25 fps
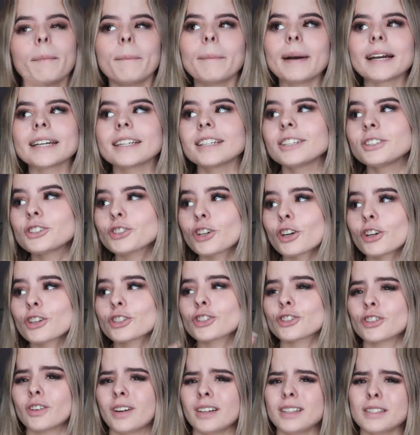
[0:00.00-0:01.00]
Megan and
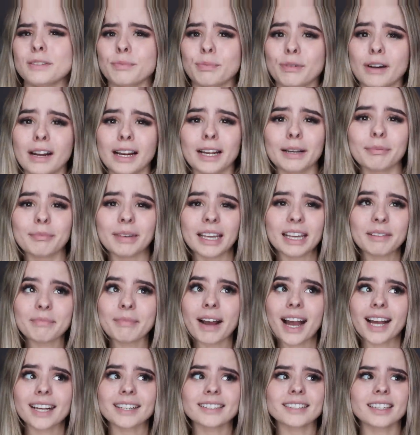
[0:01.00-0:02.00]
Josh tried to prank me and
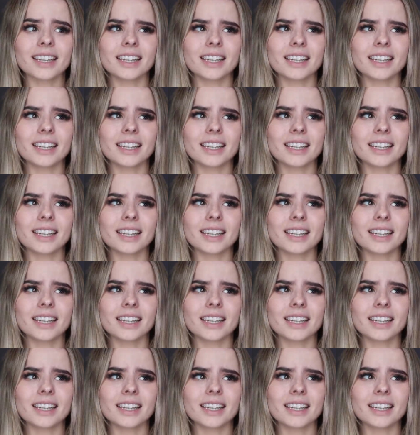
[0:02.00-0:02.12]
Max